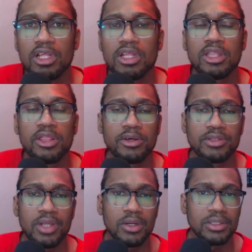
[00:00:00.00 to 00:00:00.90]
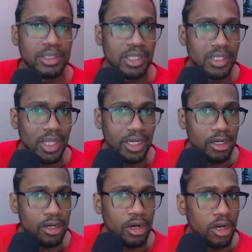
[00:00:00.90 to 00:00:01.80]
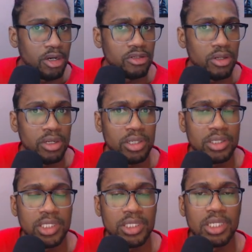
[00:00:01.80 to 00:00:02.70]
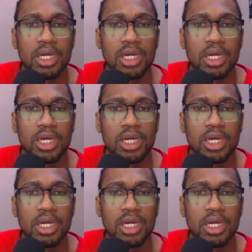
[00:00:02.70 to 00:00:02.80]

Those that all say that God does not exist,